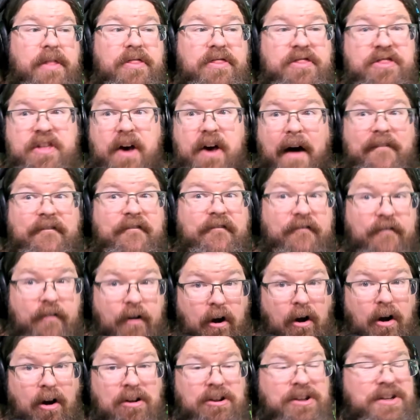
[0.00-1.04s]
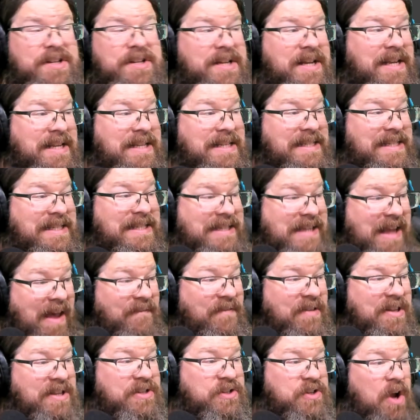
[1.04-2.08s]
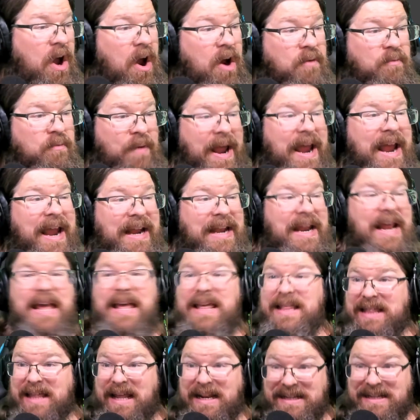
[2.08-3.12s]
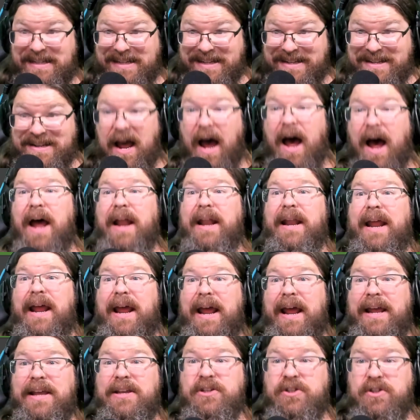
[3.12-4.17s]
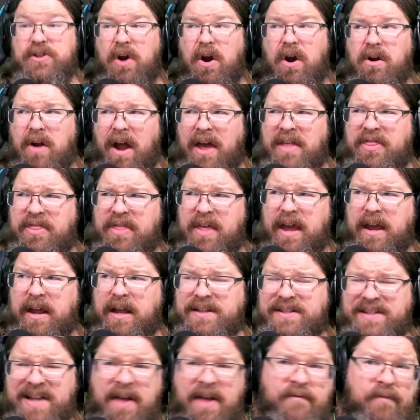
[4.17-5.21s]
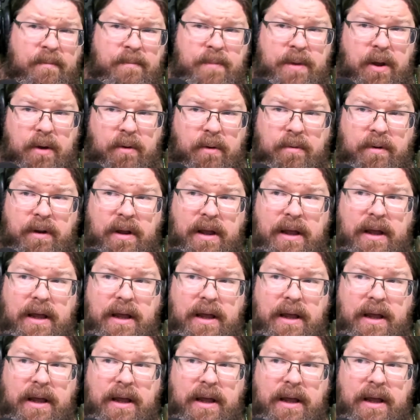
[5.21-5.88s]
The first 7-star raid that is not a starter, I think, aside from you.